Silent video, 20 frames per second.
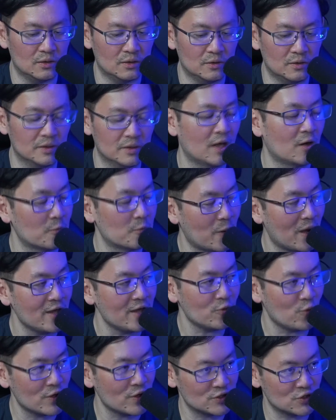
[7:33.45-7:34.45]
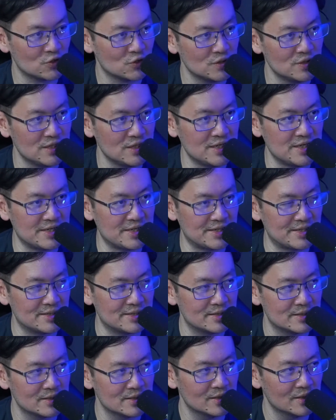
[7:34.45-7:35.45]
Now, my question
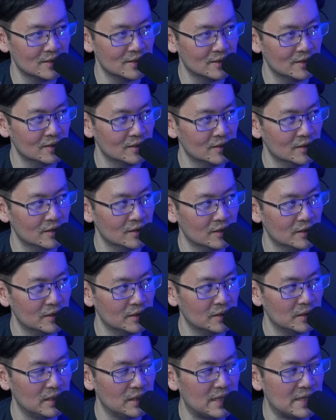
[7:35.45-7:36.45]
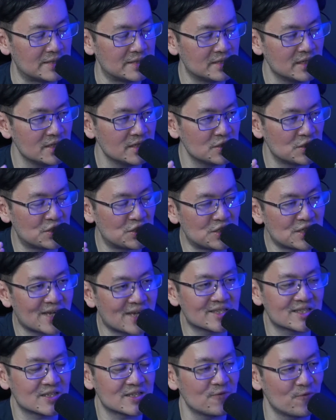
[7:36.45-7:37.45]
is is it
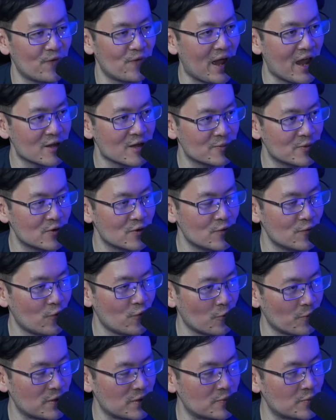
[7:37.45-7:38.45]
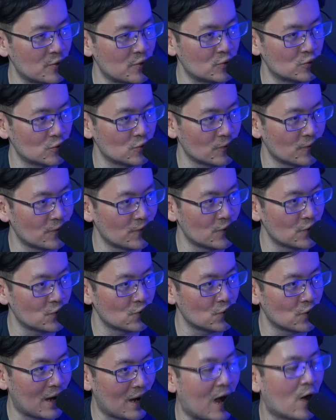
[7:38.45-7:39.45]
justifiable for people to
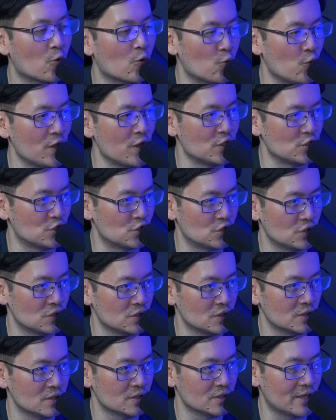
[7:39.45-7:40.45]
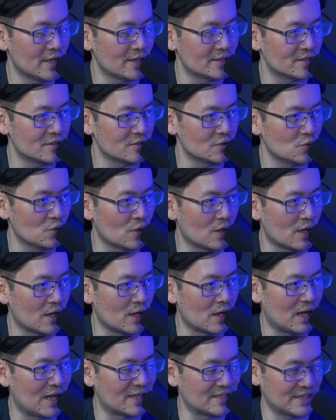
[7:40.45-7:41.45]
feel outraged that you
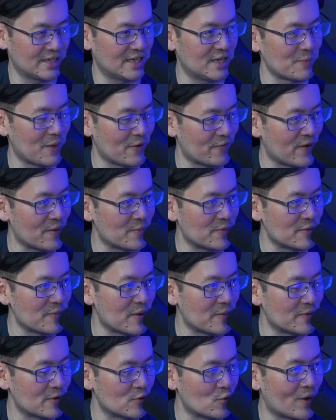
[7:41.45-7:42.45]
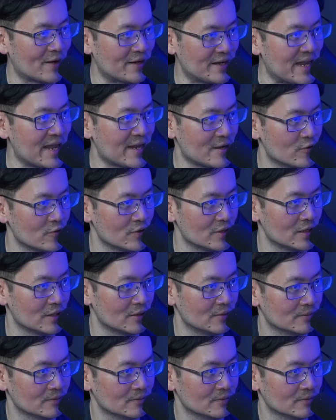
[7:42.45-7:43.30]
are attacking my family member who are dead already?